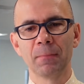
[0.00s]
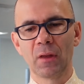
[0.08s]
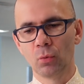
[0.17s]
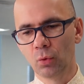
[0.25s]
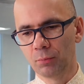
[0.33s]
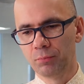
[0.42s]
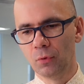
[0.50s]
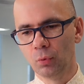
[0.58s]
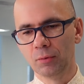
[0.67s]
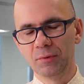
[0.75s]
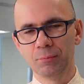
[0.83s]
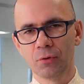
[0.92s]

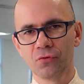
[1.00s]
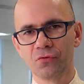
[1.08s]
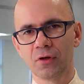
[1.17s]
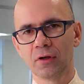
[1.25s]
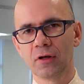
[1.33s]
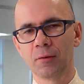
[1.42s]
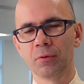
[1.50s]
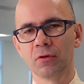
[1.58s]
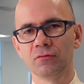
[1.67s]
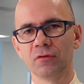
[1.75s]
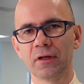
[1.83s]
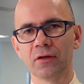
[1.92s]
We'll be posting a couple
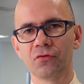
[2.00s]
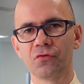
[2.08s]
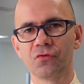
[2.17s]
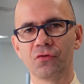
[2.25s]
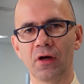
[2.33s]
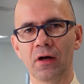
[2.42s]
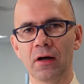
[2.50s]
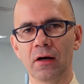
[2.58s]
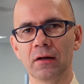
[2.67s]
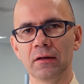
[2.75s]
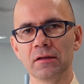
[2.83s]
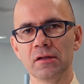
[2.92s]
of links
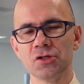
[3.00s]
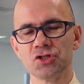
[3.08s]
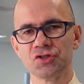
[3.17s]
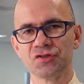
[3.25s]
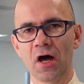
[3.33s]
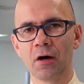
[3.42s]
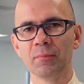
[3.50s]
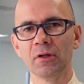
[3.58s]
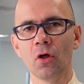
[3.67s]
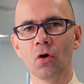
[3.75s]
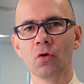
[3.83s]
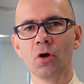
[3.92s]
just down
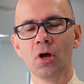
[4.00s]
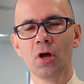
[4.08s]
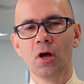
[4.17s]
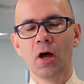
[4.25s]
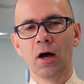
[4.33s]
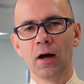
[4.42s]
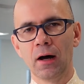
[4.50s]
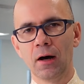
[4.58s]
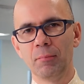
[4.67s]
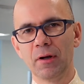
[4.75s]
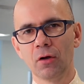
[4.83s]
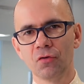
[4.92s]
below.
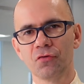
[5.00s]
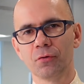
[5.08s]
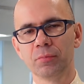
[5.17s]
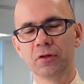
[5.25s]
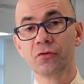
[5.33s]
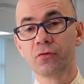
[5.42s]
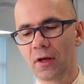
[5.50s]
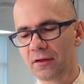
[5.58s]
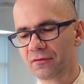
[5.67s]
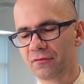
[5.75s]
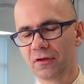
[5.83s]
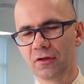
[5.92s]
But also, please like
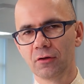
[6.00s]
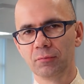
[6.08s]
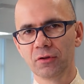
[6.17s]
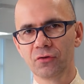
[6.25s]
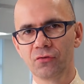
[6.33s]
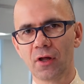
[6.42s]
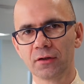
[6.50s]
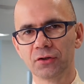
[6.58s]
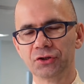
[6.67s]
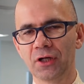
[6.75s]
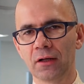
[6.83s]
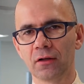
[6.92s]
the video, please like the
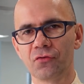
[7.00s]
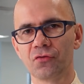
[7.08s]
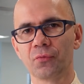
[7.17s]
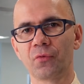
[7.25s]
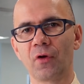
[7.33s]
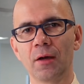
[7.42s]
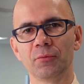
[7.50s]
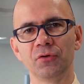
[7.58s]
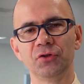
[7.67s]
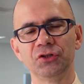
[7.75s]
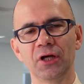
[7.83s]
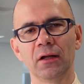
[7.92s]
channel and subscribe to
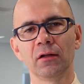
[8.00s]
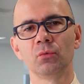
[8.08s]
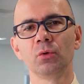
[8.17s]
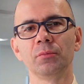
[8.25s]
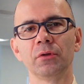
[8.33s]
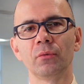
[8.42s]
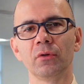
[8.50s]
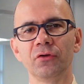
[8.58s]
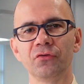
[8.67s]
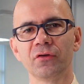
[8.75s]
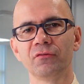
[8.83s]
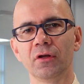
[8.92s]
the channel. We'll be
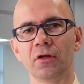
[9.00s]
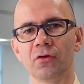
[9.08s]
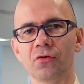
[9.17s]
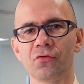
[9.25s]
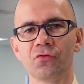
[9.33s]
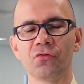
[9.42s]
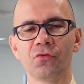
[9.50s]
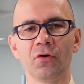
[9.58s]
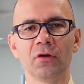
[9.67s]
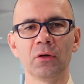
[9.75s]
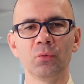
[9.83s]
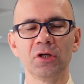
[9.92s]
releasing videos
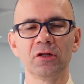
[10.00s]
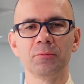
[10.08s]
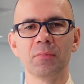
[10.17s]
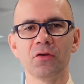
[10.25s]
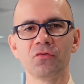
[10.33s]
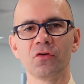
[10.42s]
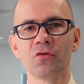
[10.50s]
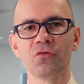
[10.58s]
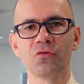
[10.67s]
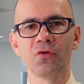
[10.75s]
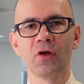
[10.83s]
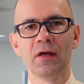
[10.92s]
on a weekly
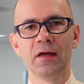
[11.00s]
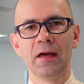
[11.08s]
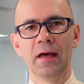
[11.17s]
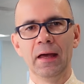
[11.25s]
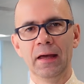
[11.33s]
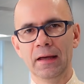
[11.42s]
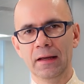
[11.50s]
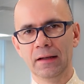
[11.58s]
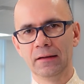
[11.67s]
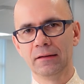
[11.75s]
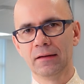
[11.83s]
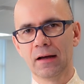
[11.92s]
basis.
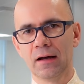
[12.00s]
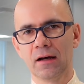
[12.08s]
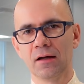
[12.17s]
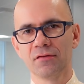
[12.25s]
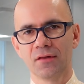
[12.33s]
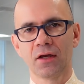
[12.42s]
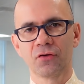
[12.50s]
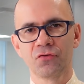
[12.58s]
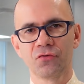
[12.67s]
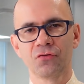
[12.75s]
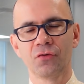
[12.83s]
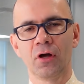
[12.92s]
And
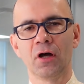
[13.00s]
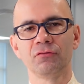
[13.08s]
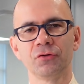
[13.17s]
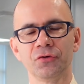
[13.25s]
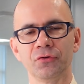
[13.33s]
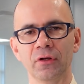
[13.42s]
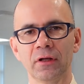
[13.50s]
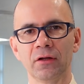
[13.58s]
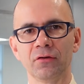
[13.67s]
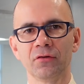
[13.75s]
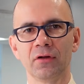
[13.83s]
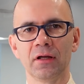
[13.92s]
thanks for tuning
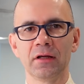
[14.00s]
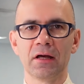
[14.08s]
in today.